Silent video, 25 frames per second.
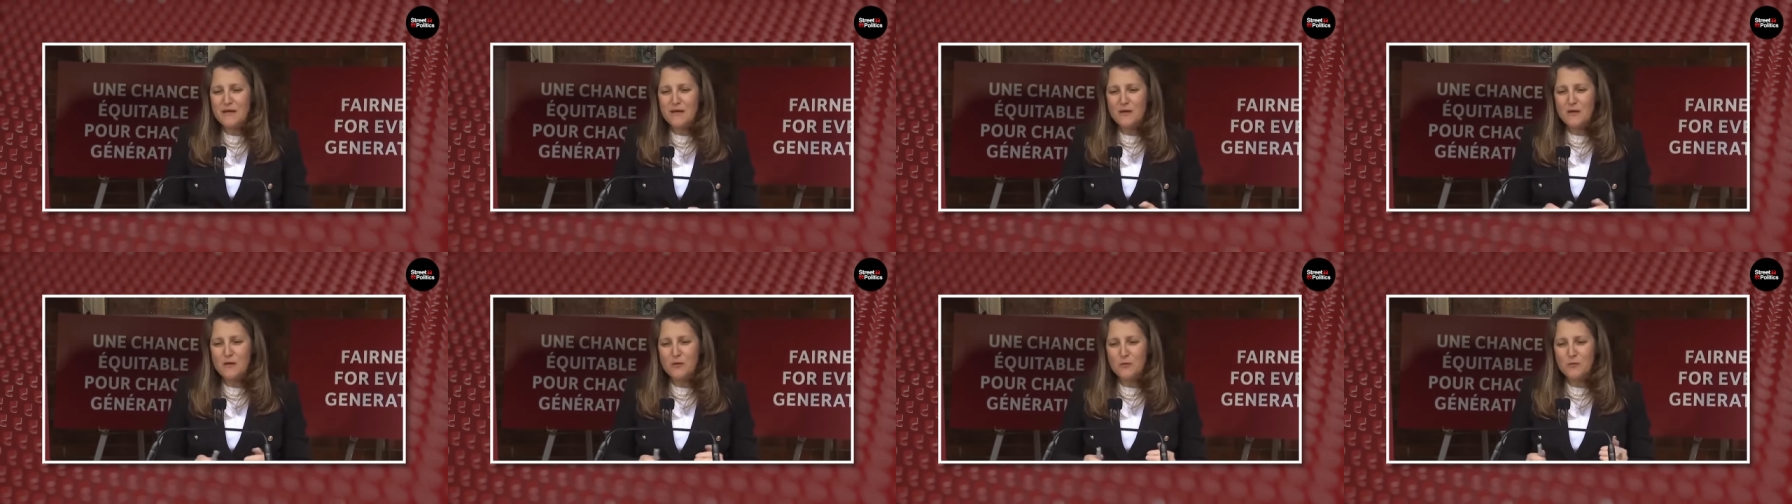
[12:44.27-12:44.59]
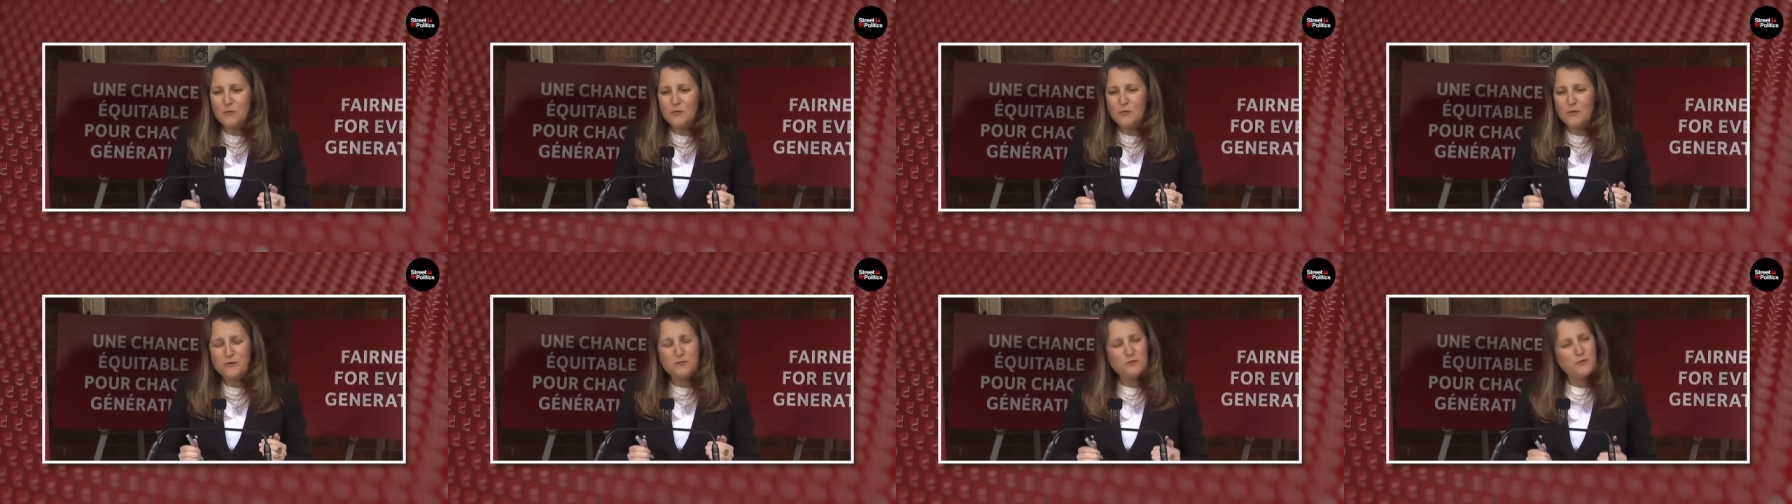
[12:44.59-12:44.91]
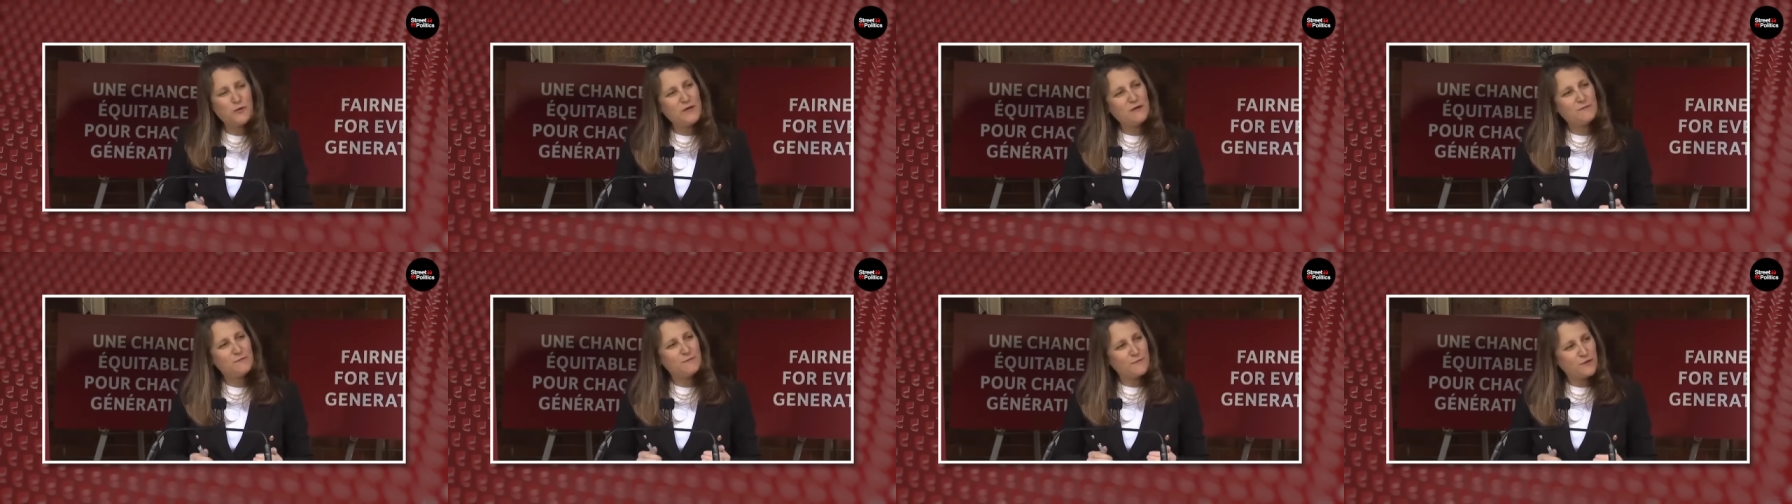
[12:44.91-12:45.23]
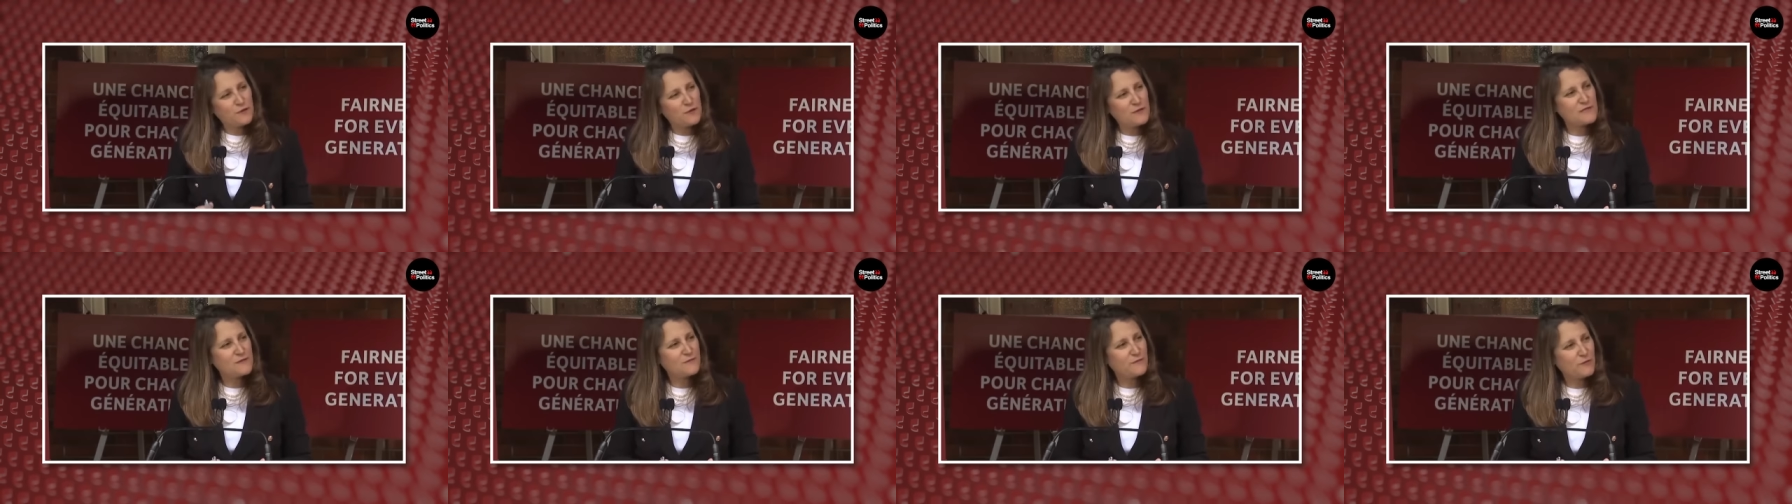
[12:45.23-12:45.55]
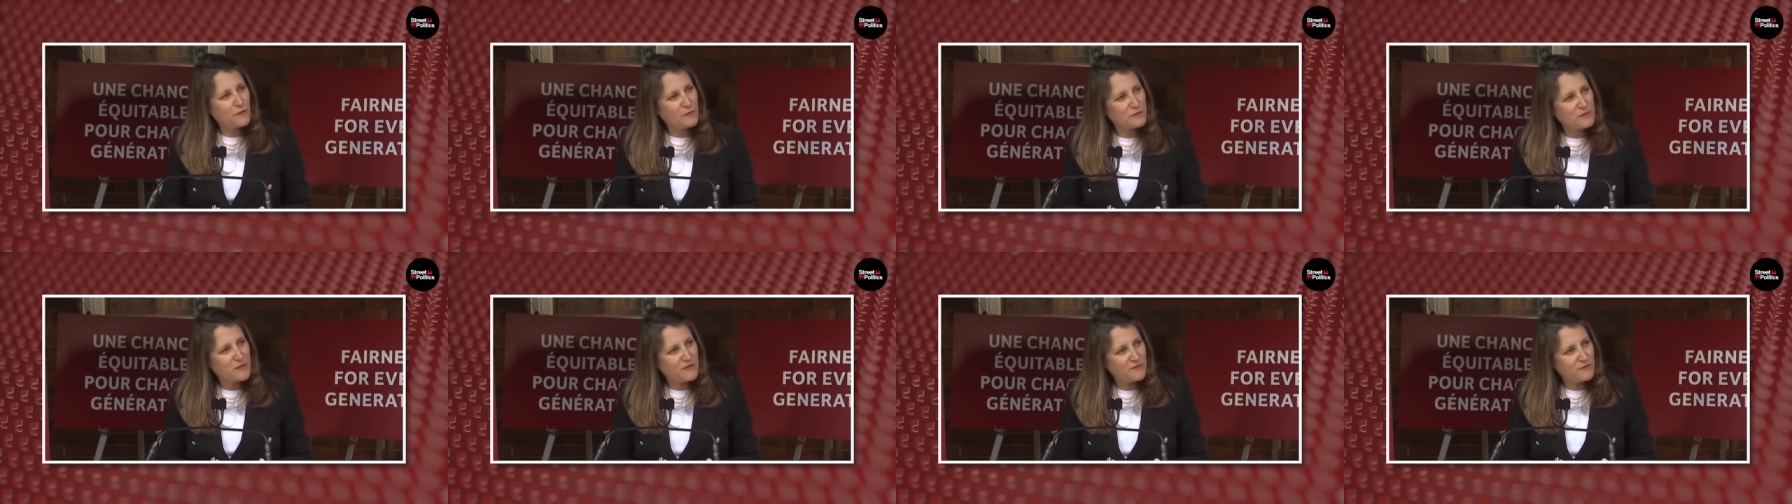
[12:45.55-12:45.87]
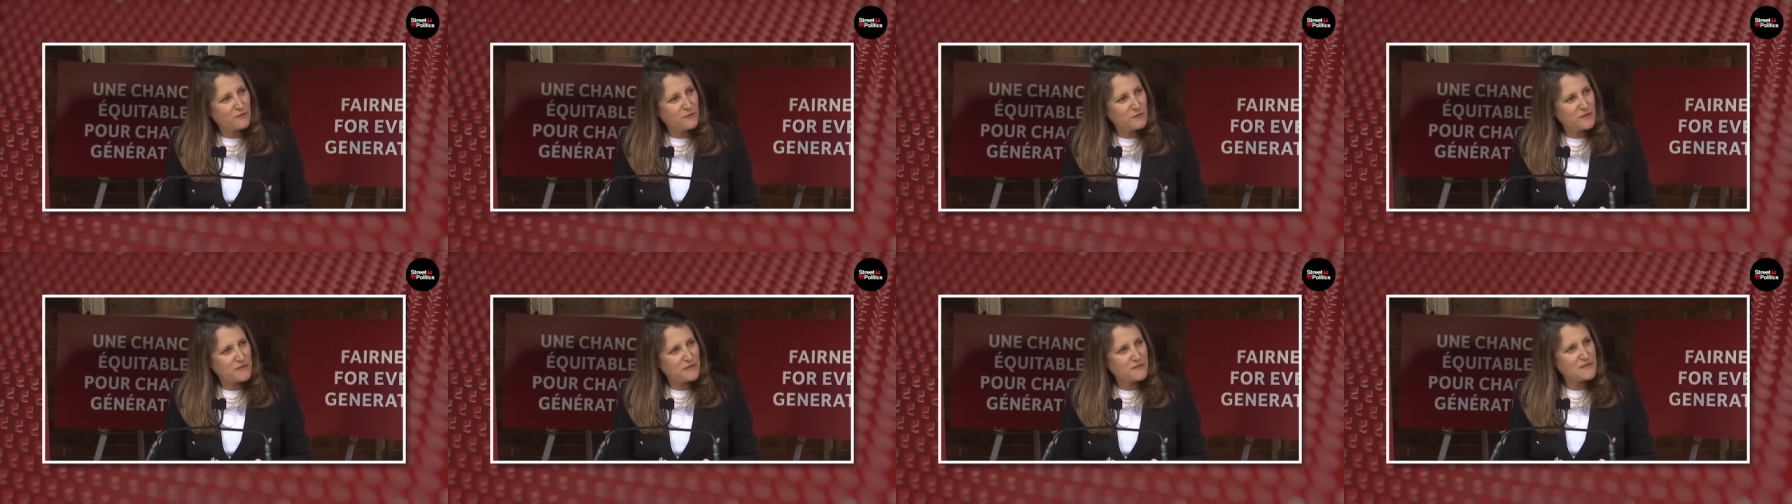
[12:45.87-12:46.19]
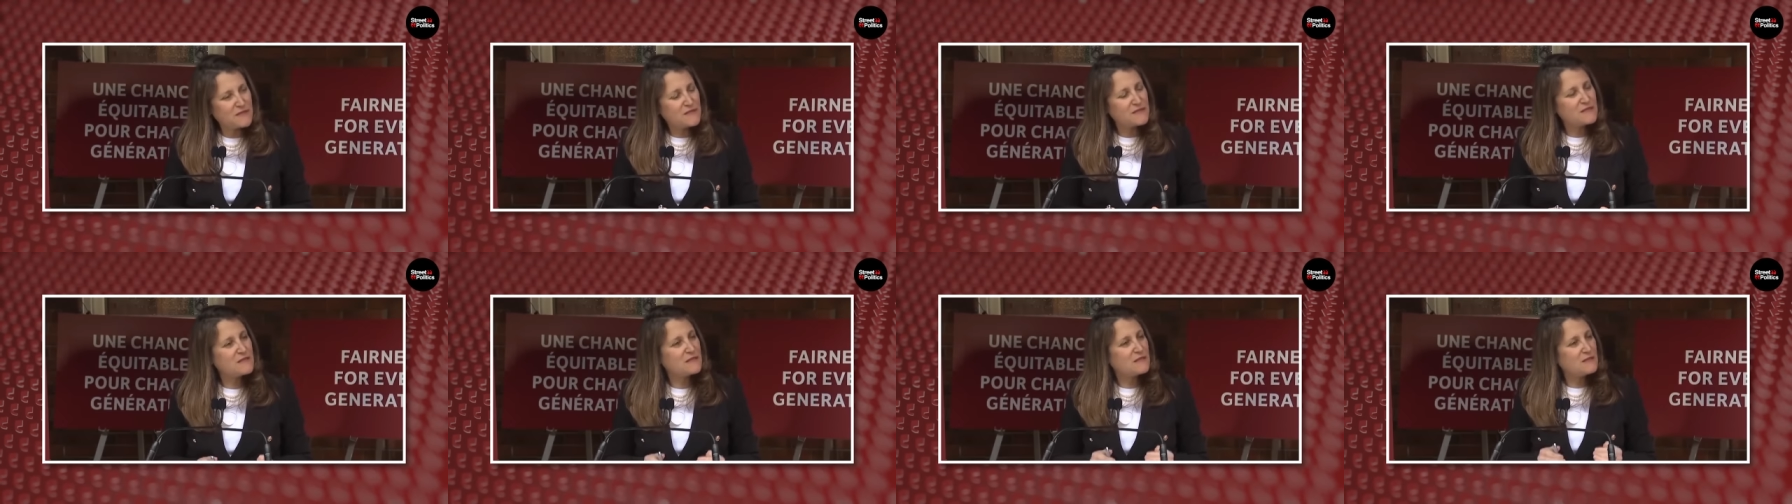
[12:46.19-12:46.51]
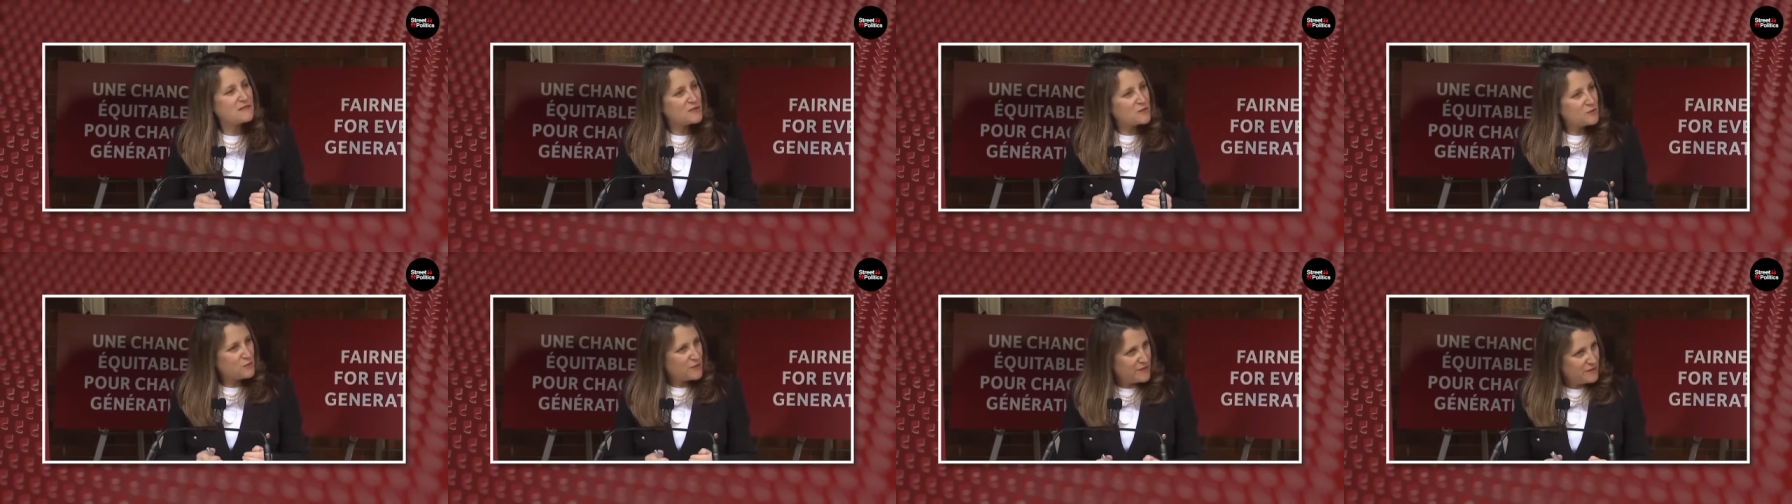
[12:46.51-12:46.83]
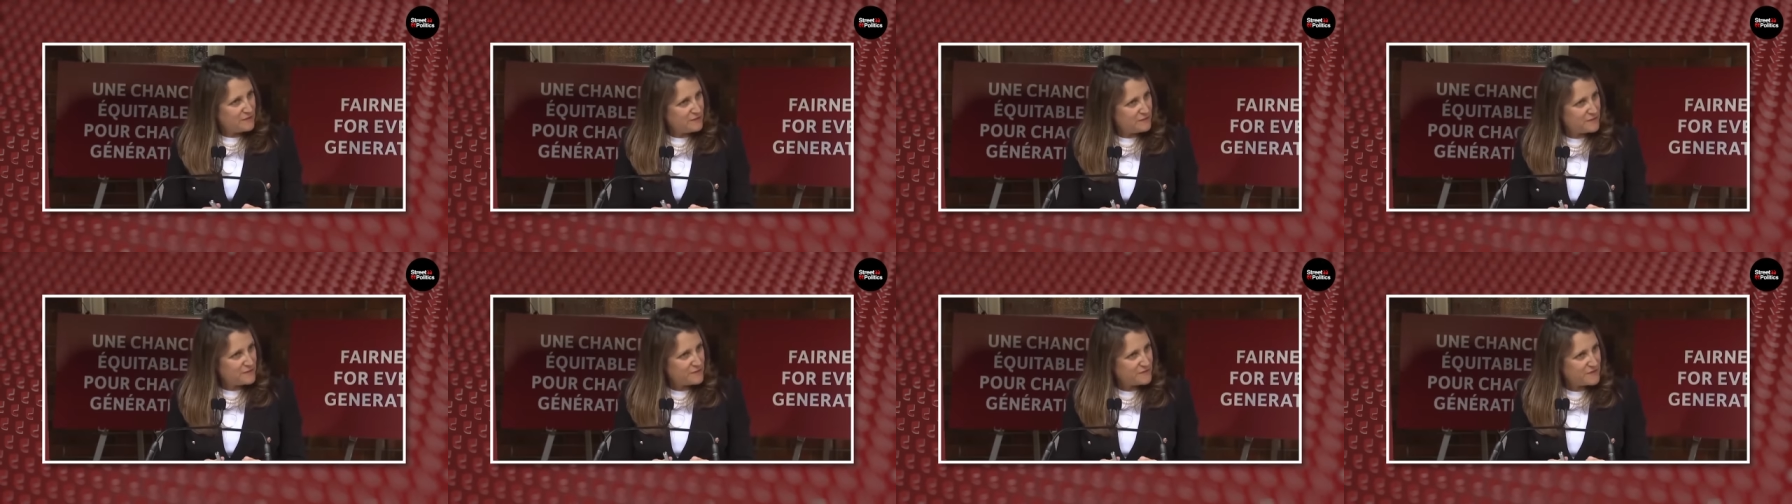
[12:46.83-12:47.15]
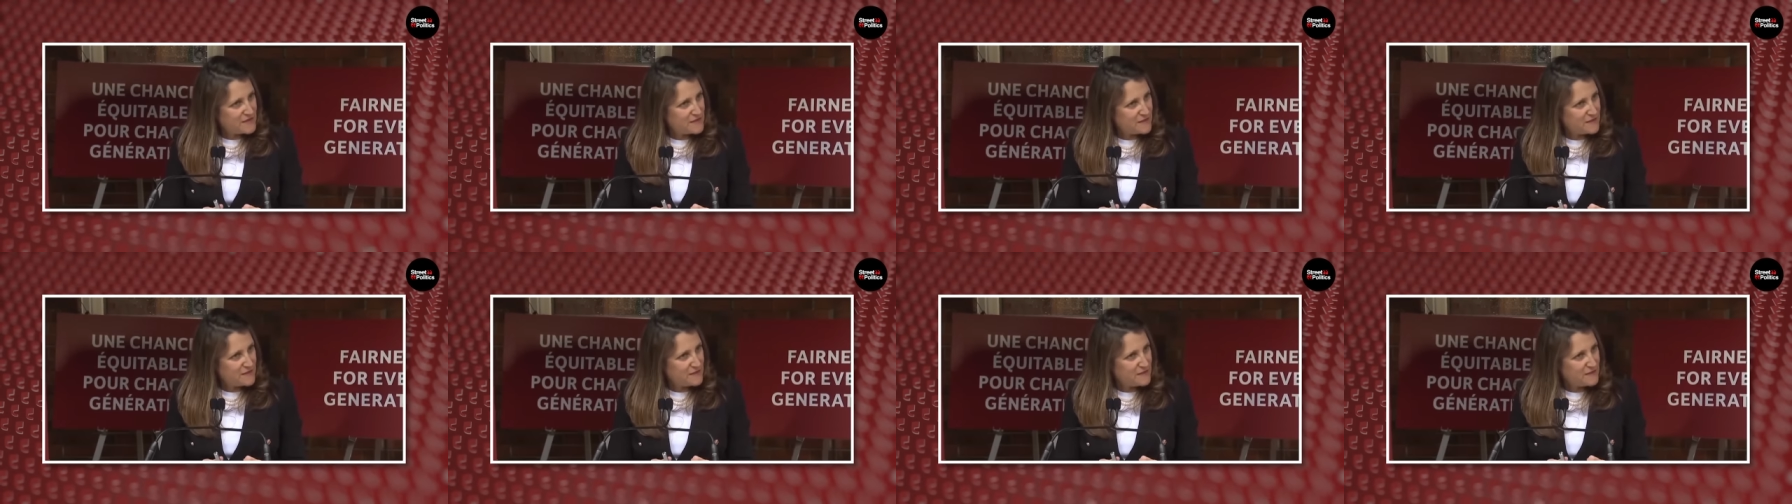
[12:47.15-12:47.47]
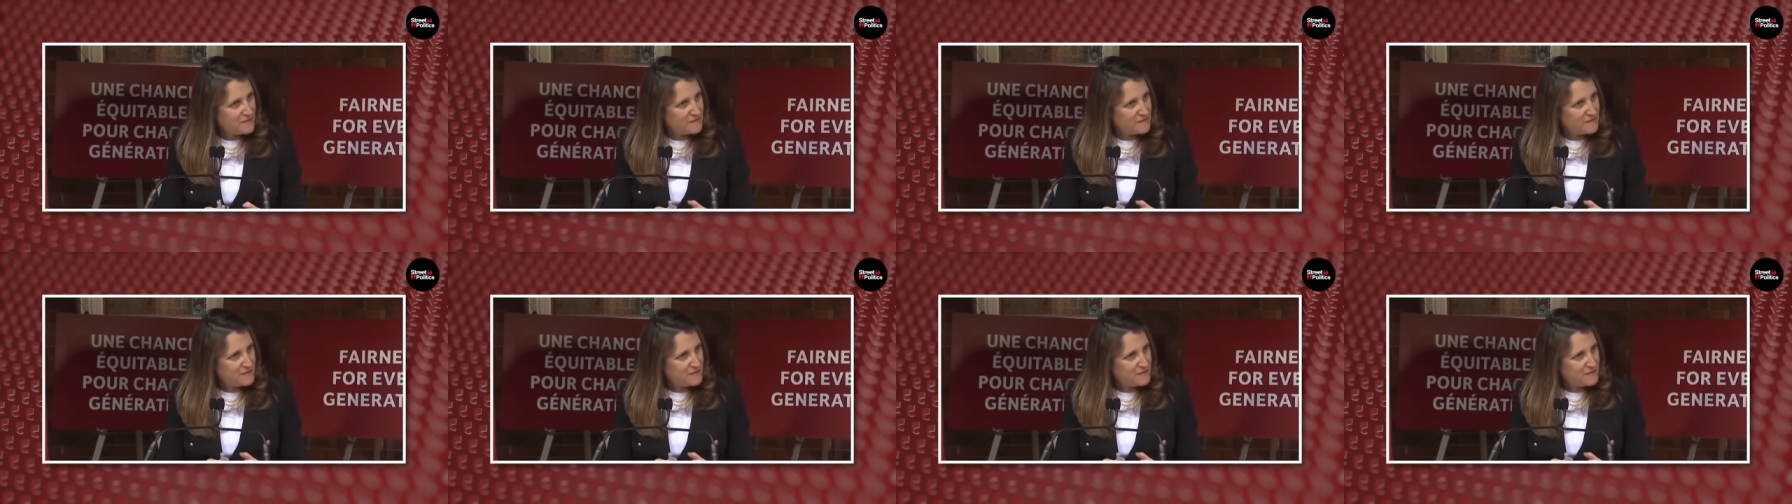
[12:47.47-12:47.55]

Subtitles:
when we first formed government in 2015,